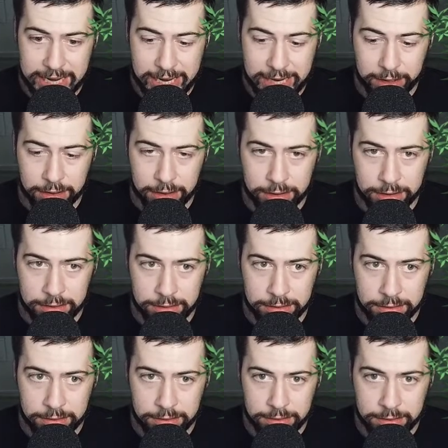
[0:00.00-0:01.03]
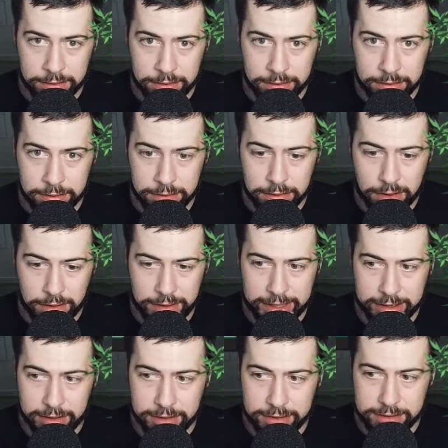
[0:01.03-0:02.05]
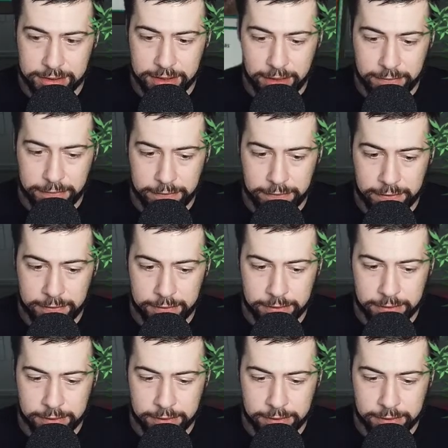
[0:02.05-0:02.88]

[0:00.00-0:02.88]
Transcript: back, all that good stuff.